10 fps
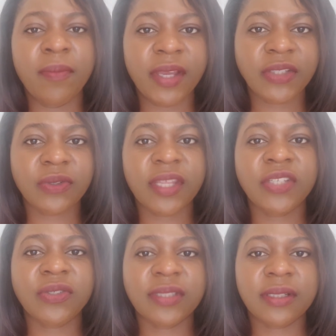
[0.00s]
make sure
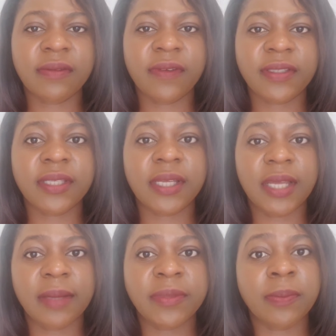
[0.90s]
that your steel fixer
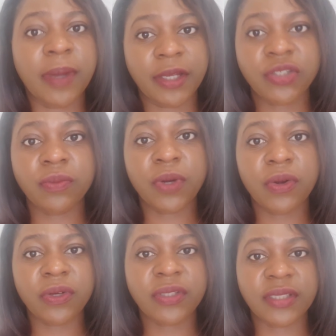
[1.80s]
comes by
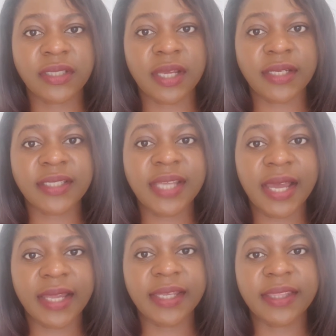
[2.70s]
tomorrow to start
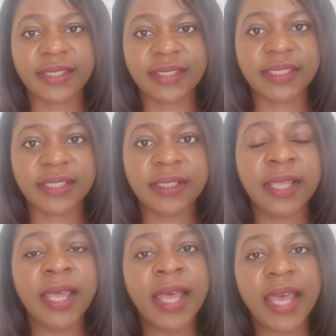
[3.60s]
tying the
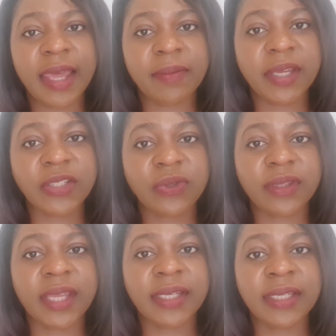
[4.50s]
steel, and make sure
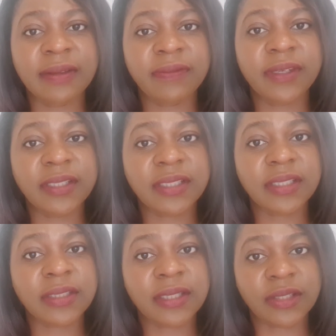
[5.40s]
that he
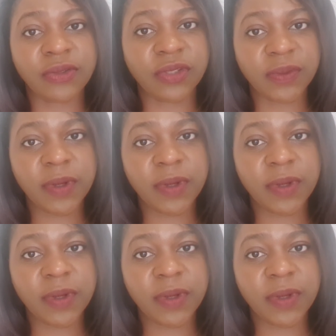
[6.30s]
finishes as soon